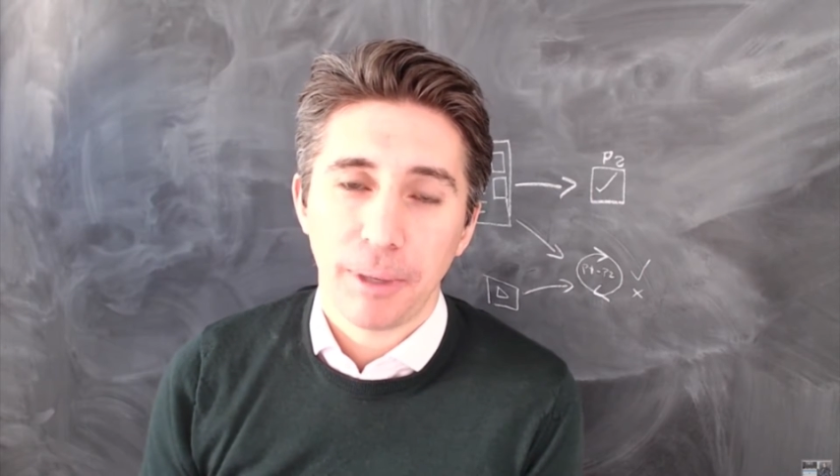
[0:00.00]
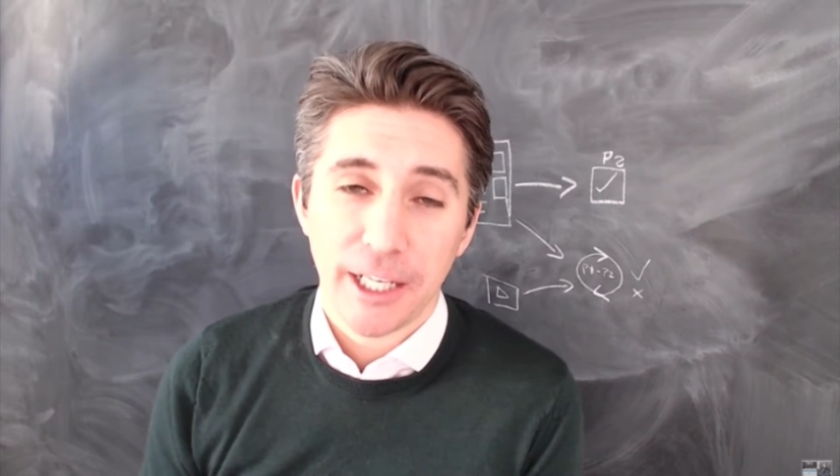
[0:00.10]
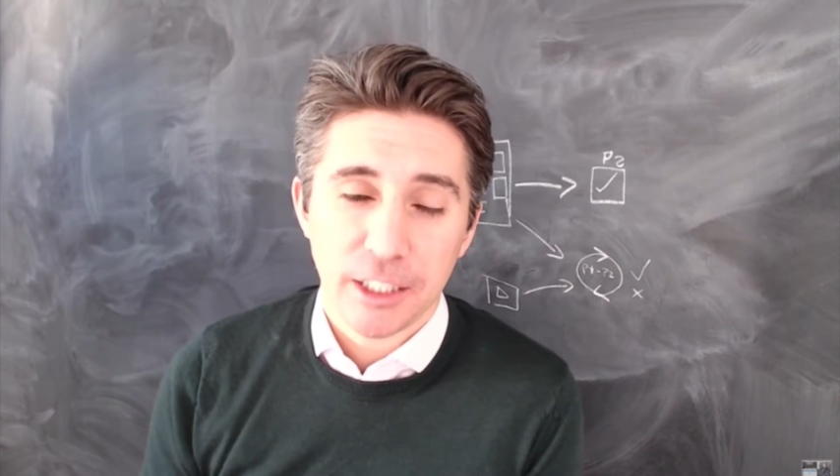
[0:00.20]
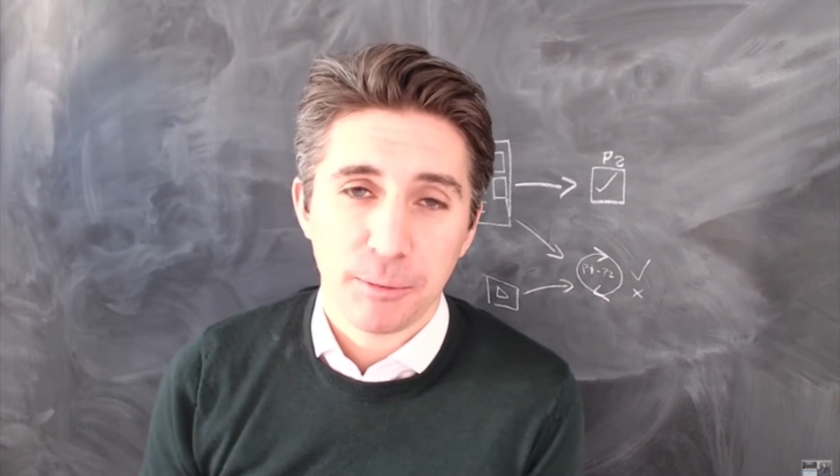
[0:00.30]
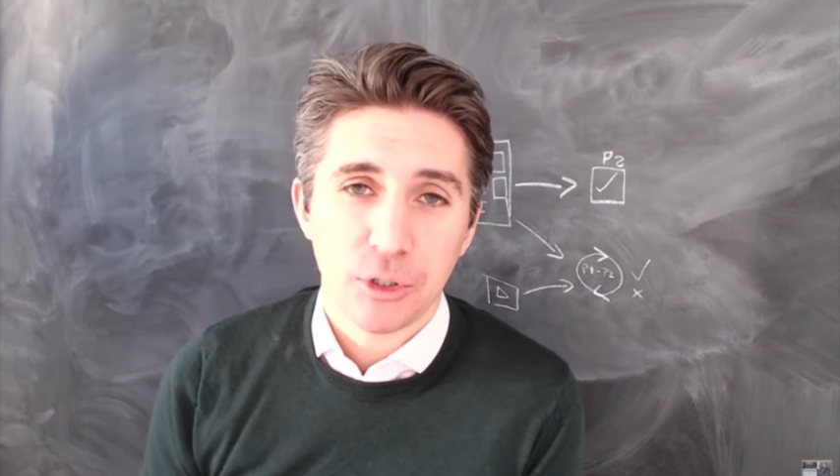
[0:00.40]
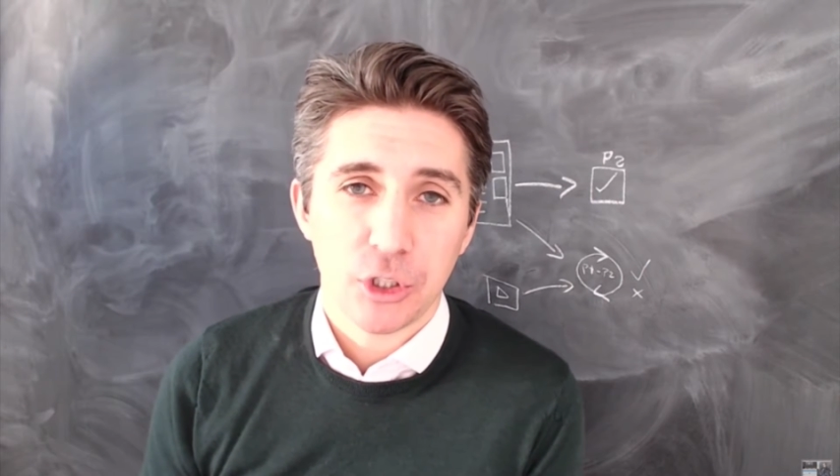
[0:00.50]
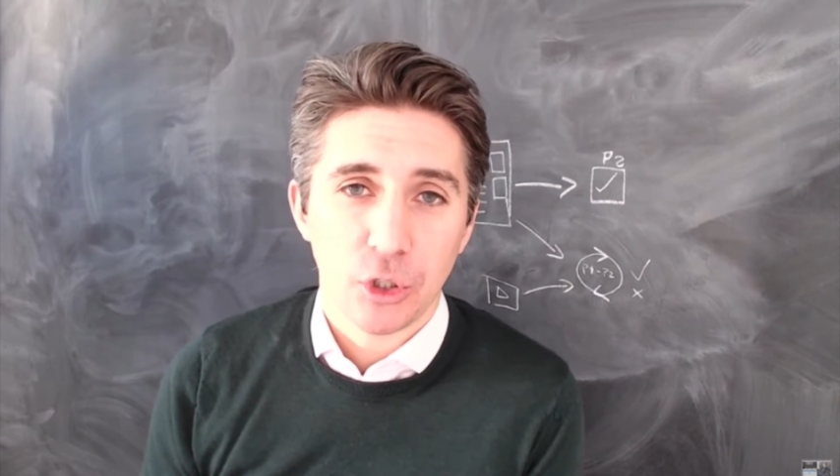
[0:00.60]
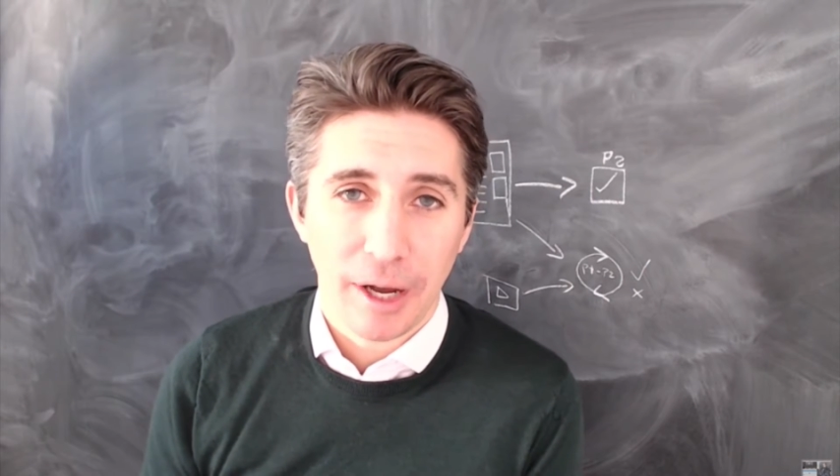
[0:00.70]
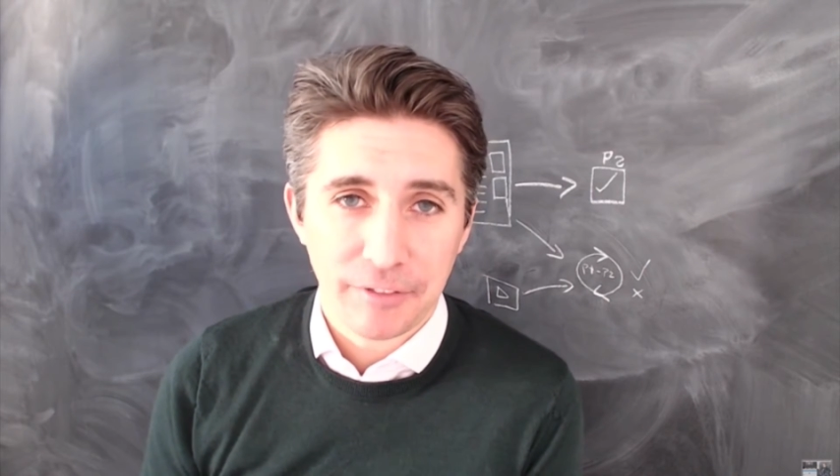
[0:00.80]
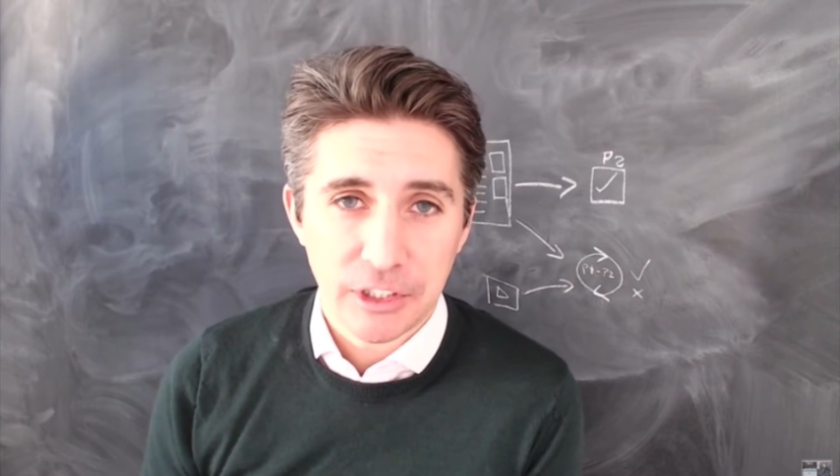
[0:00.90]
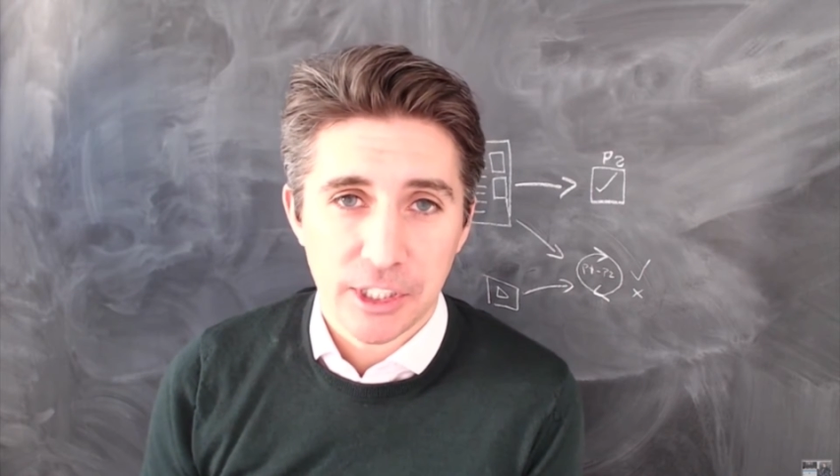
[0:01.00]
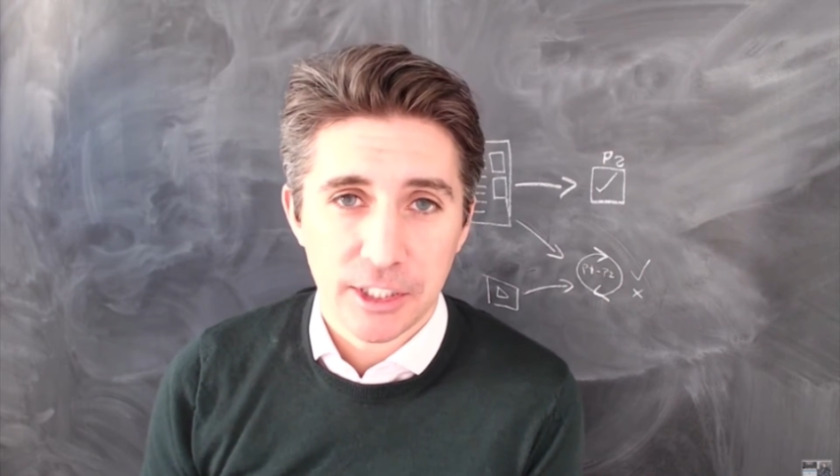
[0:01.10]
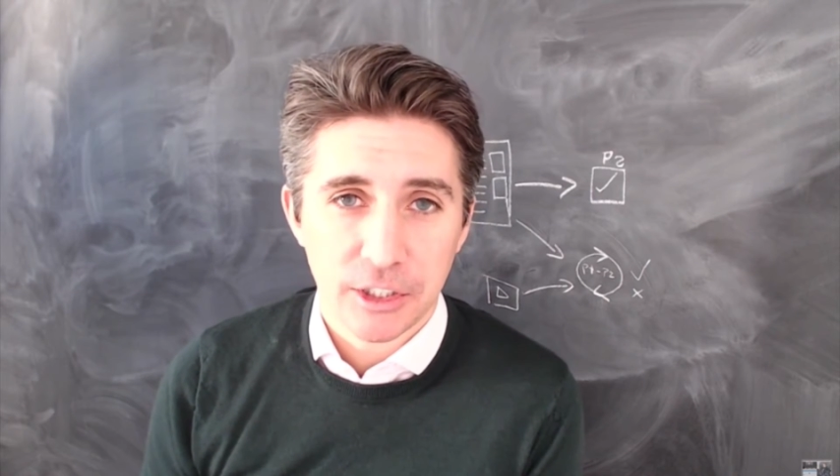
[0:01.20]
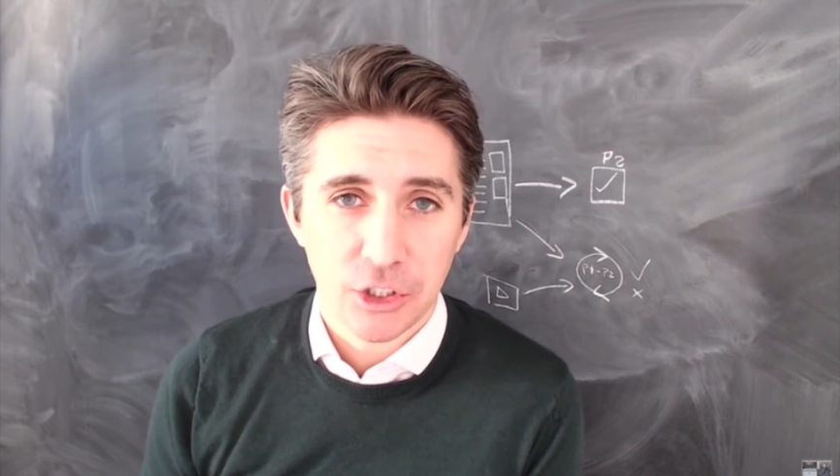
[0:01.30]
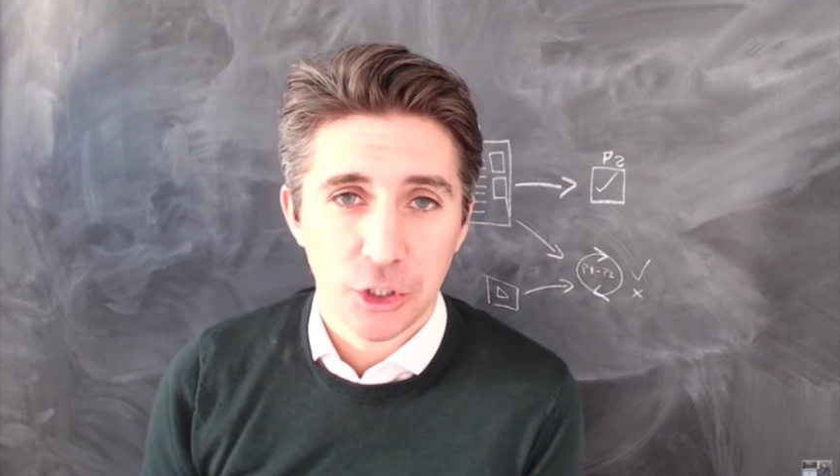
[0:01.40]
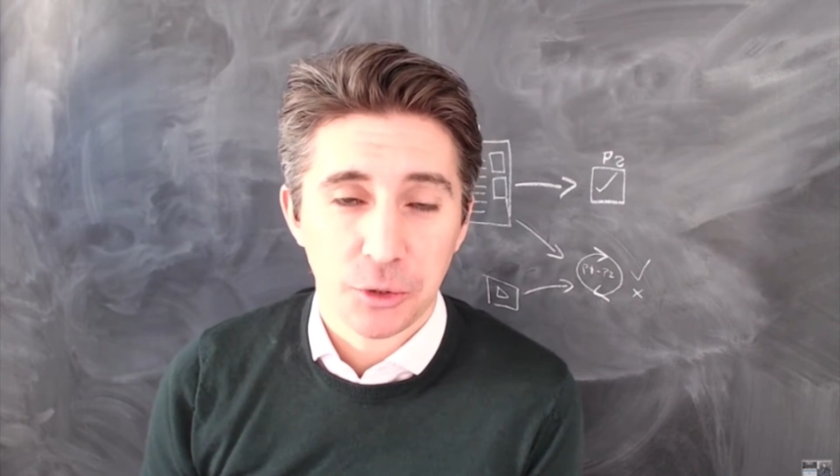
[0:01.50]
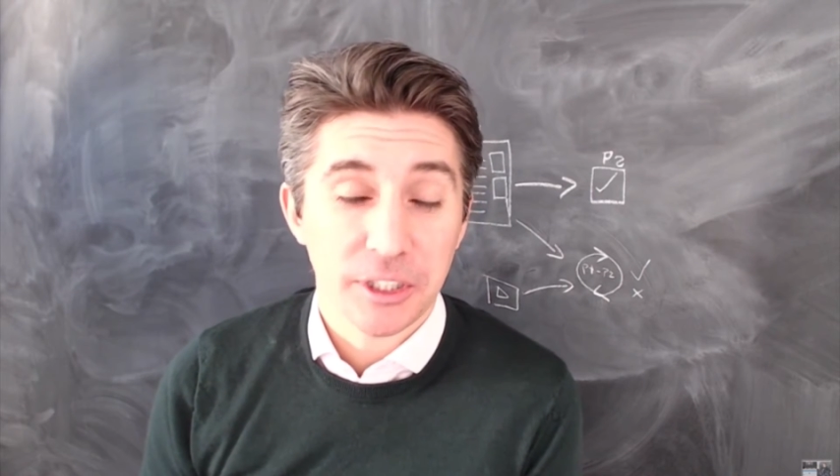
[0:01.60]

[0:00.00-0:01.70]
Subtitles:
placements that you're advertising to,